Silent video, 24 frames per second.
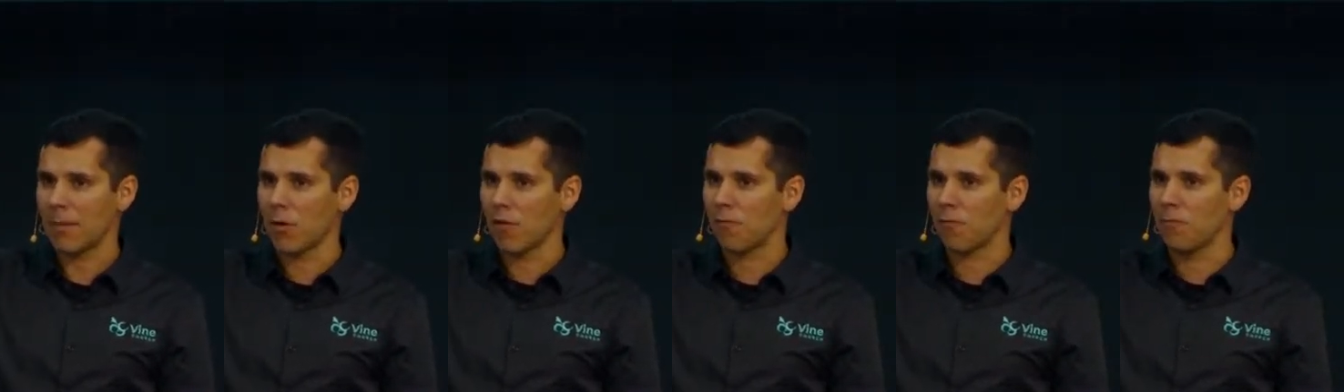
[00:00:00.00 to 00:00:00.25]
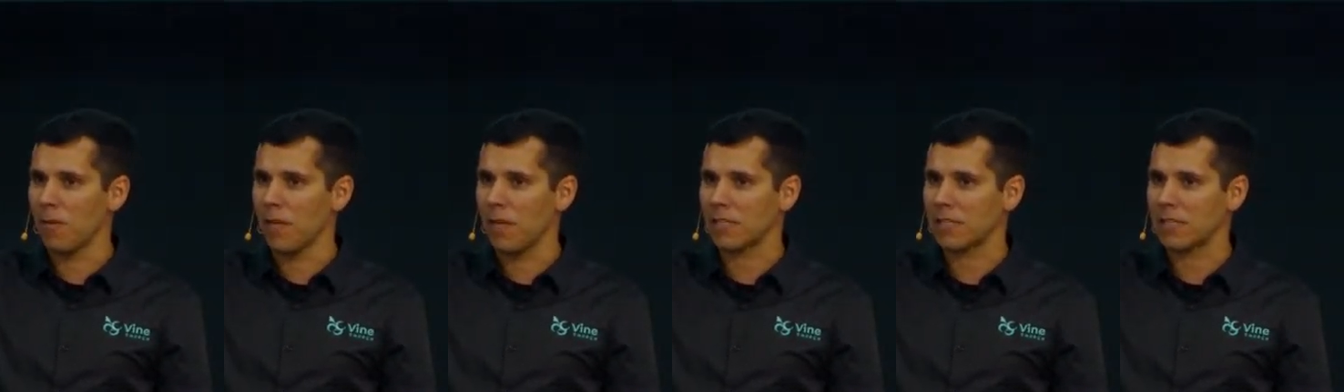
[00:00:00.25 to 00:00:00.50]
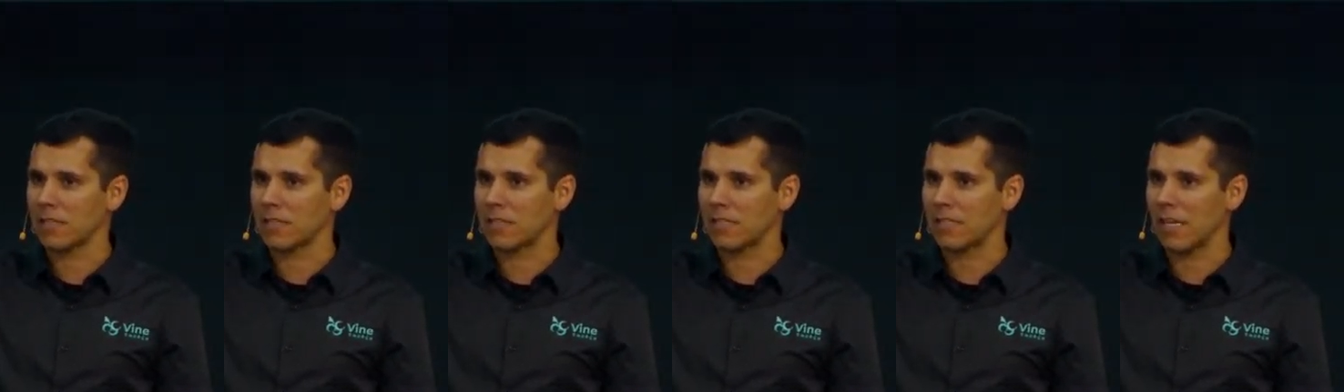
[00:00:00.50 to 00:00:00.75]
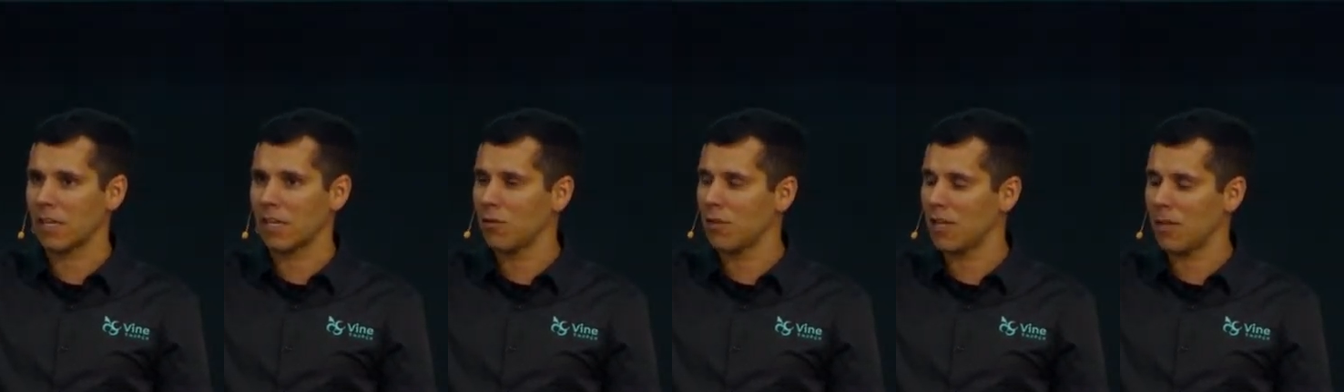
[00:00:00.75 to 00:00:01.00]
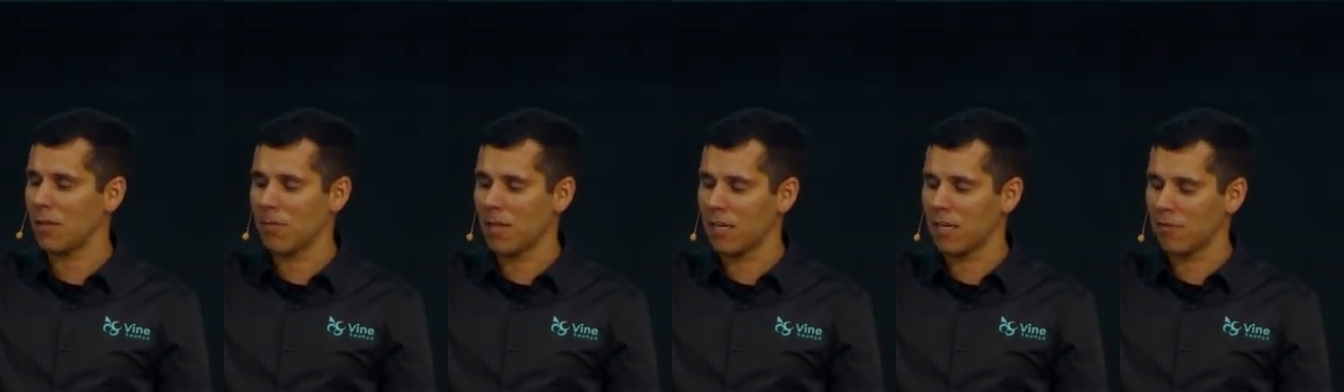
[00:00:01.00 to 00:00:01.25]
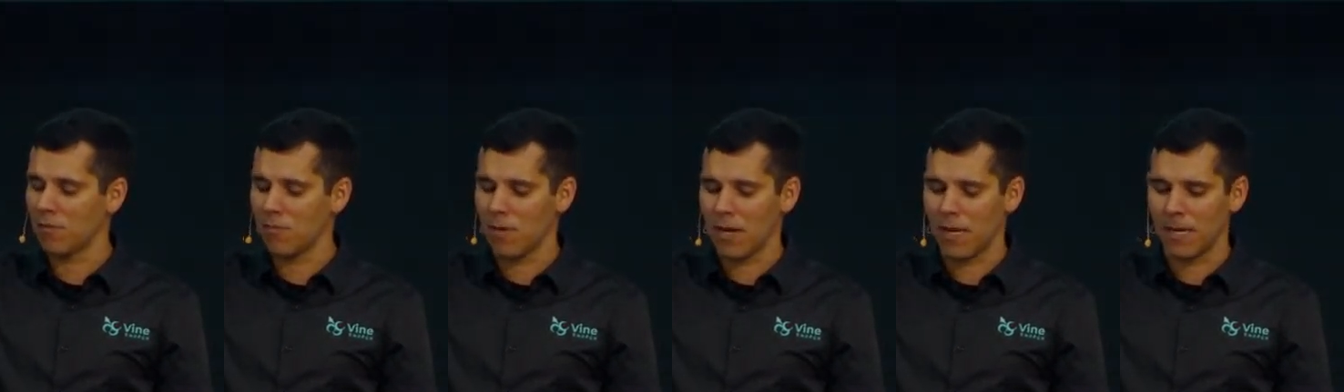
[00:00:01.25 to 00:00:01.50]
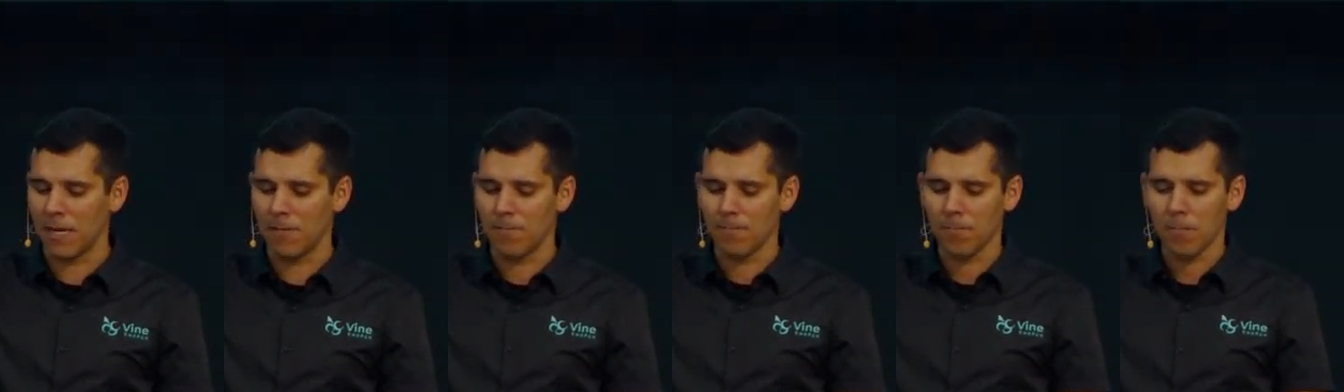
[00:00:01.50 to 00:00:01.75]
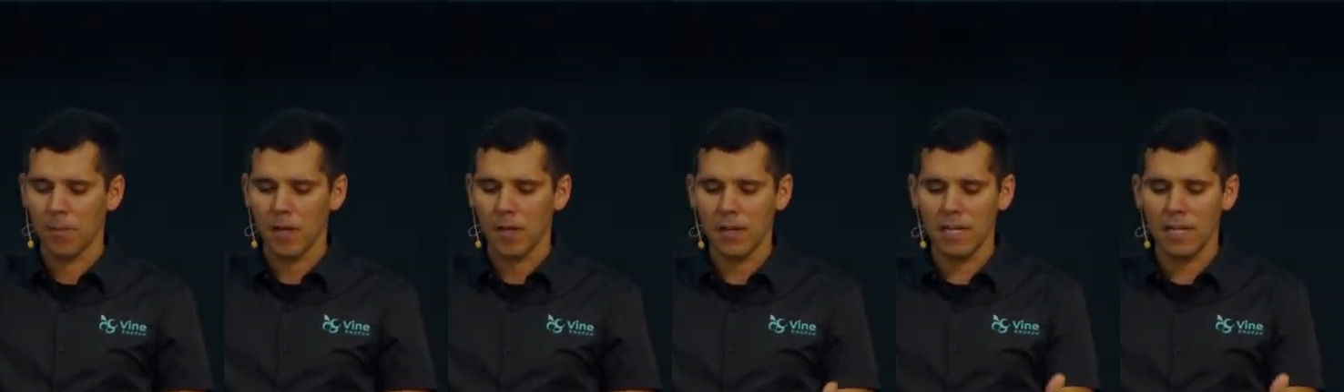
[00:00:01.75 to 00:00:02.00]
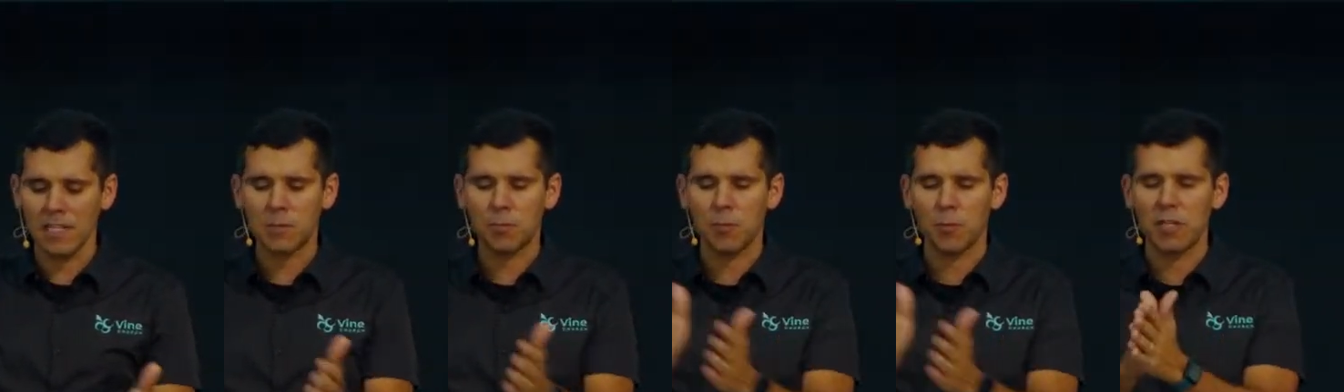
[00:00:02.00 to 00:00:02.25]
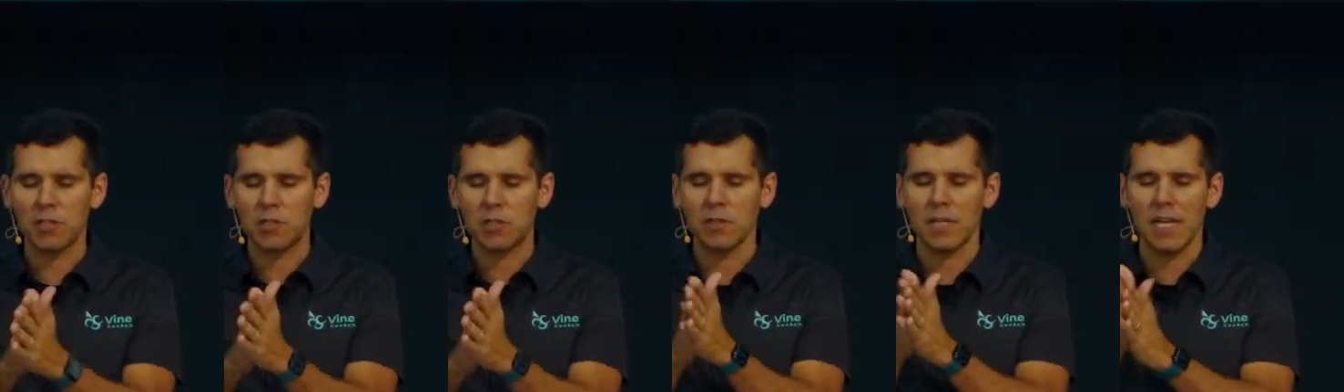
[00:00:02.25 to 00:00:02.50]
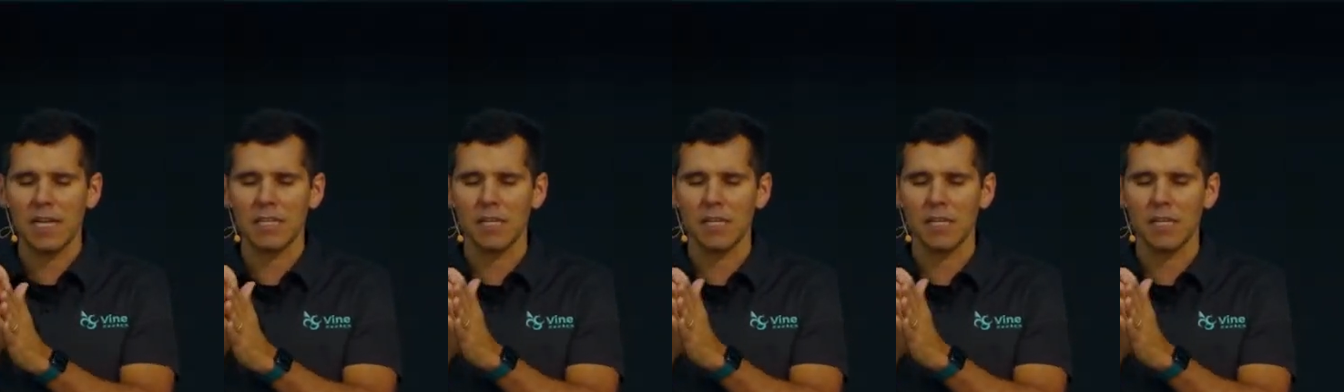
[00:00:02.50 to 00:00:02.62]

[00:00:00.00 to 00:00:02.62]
blessing say a good amen everybody Let's pray together.